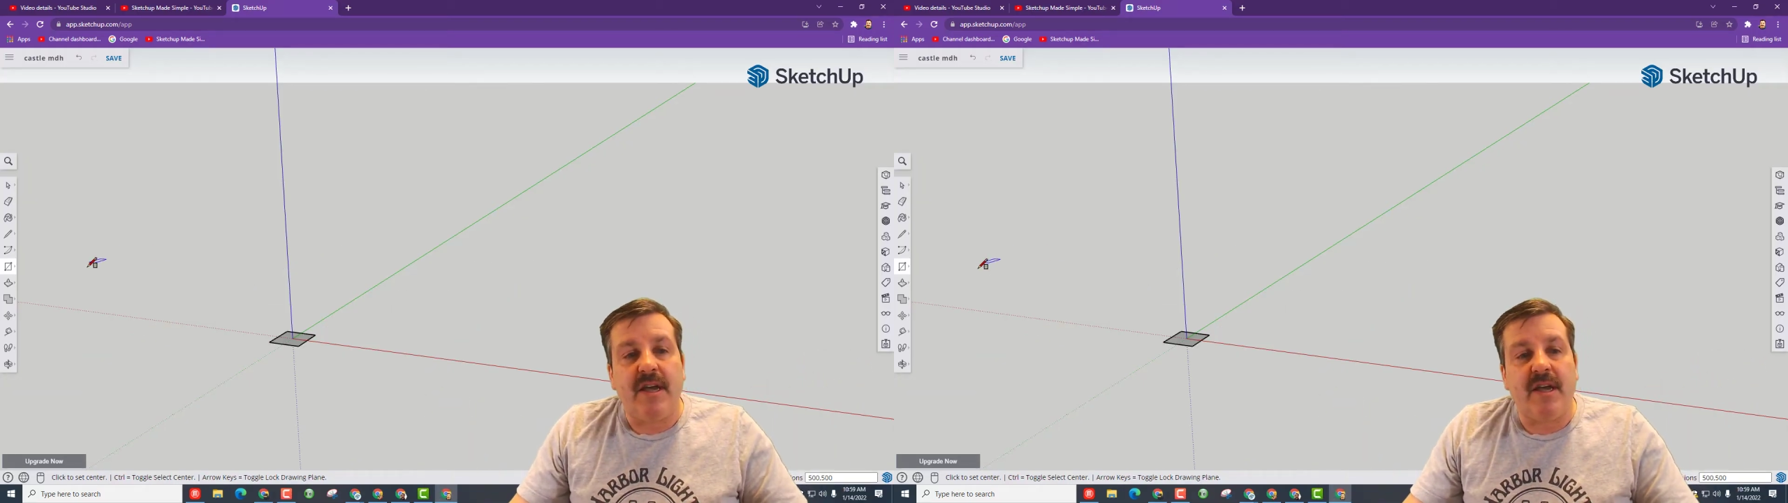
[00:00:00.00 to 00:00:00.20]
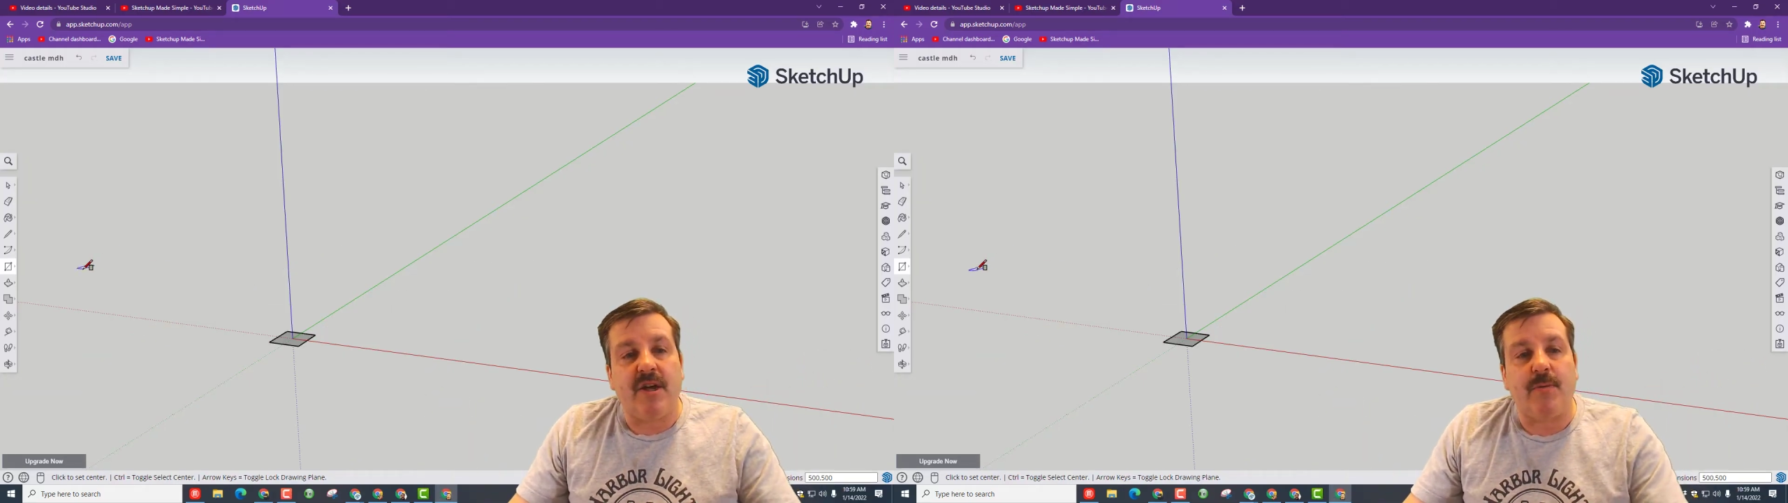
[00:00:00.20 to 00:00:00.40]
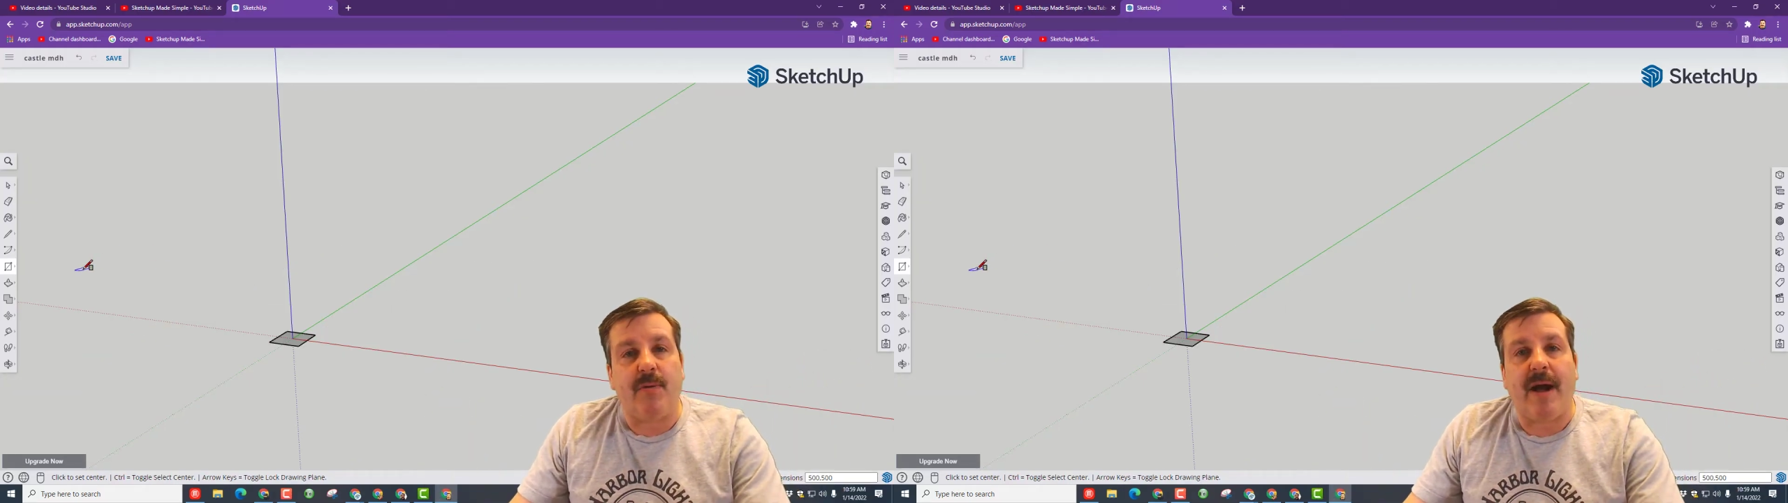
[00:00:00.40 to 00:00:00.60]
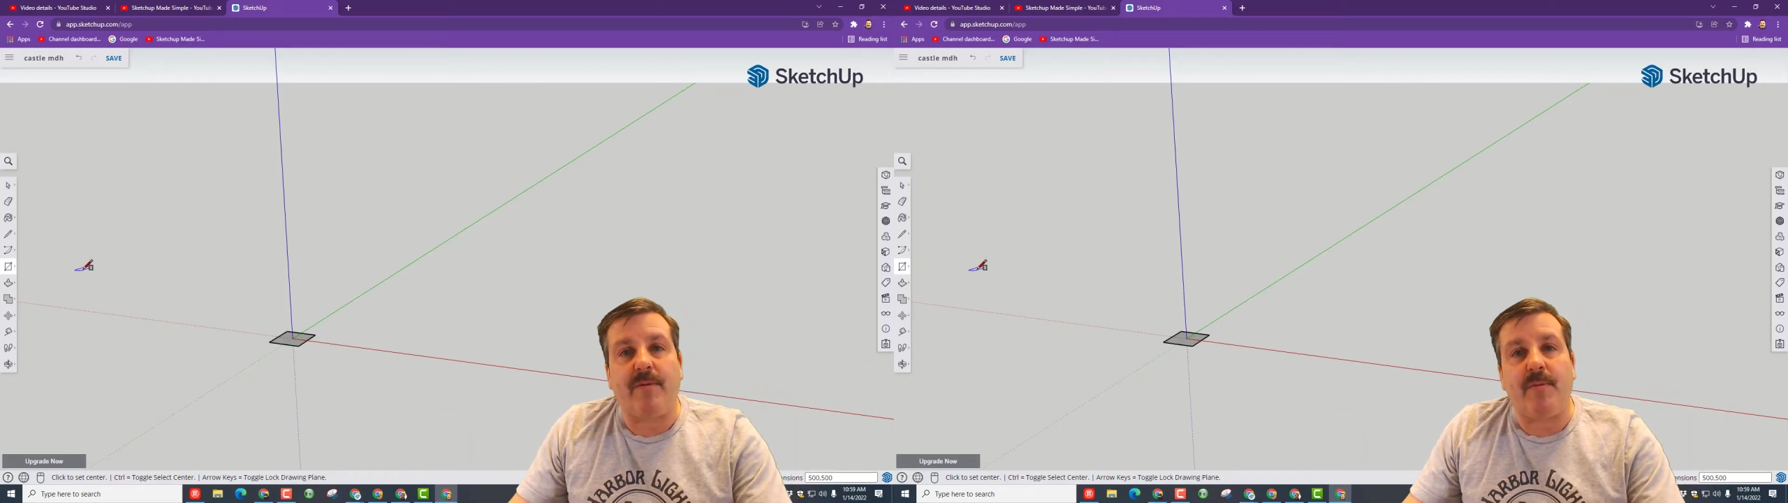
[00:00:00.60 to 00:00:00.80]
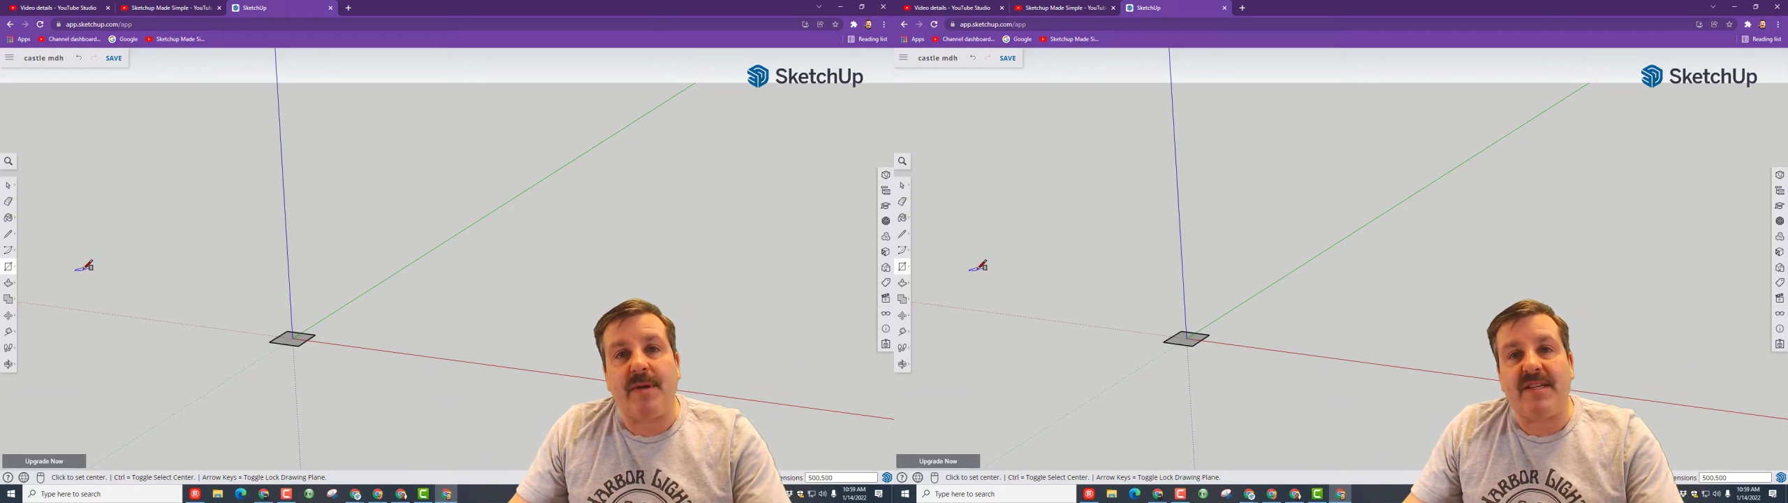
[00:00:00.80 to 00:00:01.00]
It'll
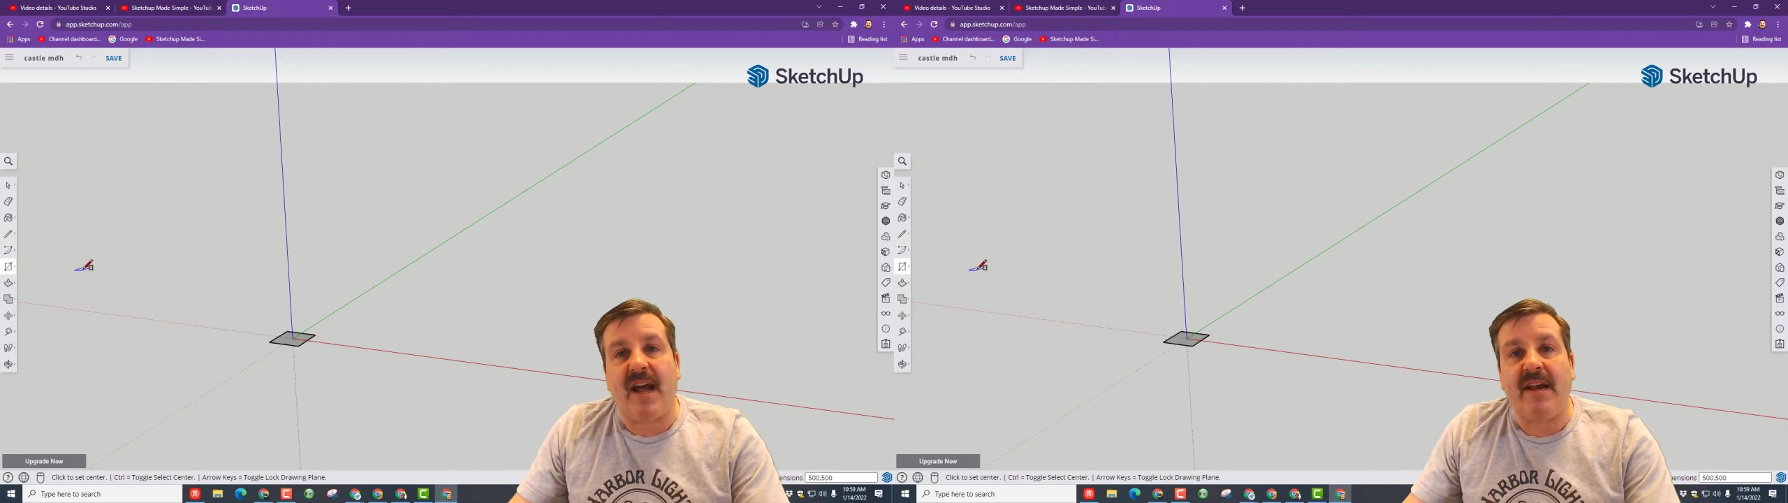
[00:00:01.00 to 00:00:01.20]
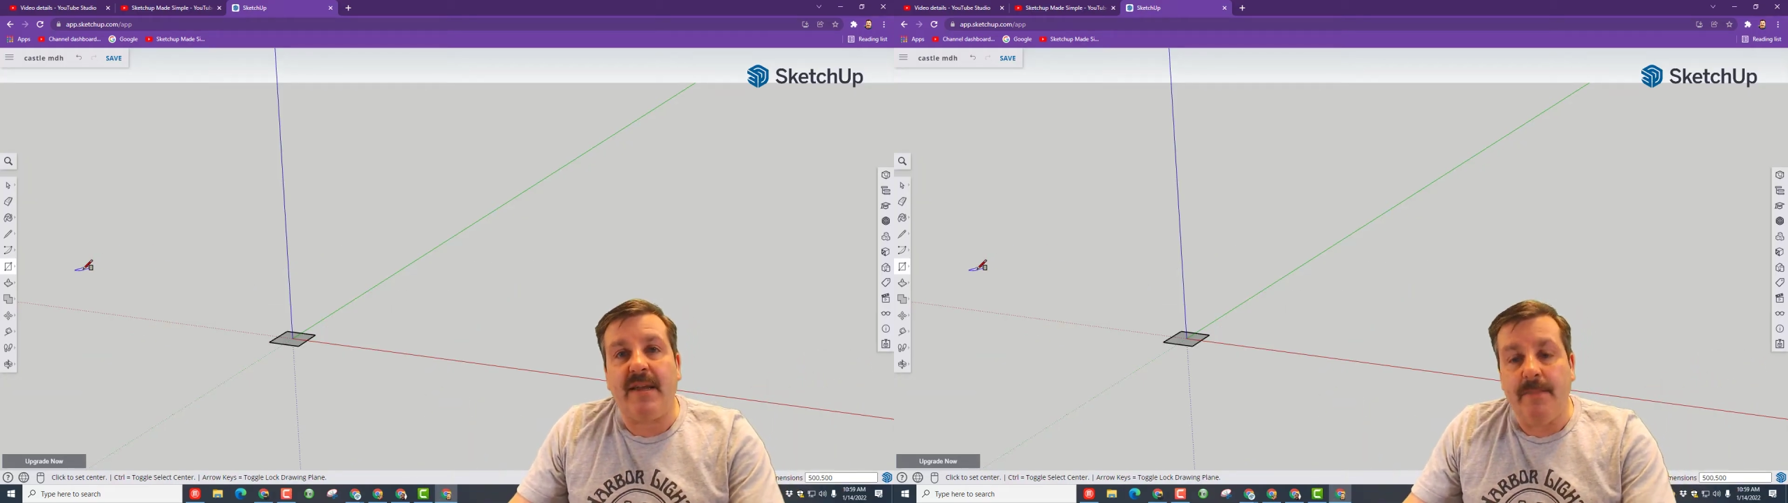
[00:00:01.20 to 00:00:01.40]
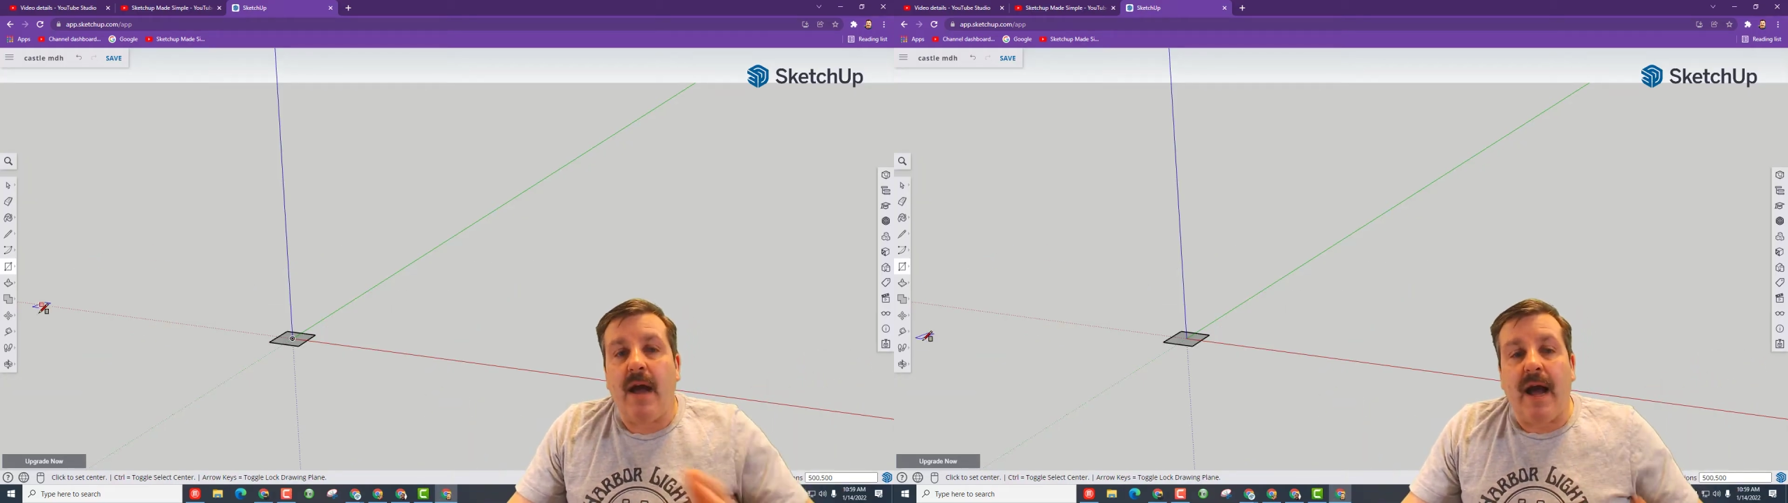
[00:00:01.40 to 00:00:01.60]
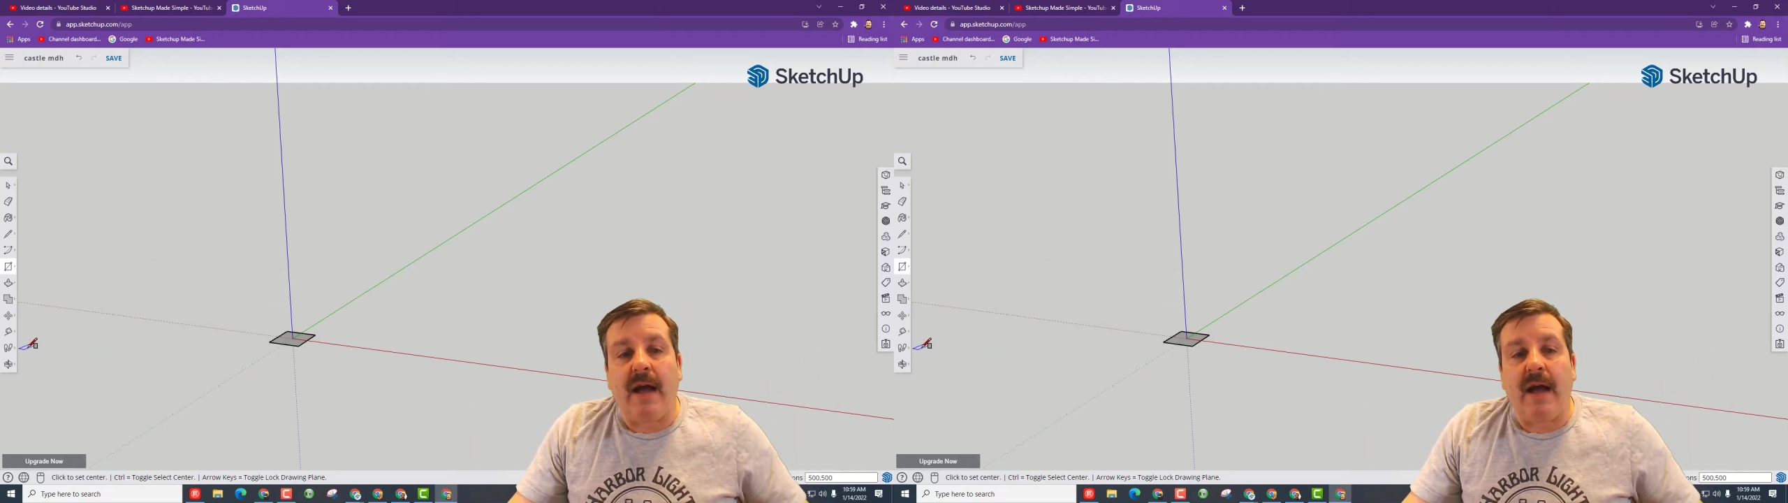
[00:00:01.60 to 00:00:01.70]
probably be tiny.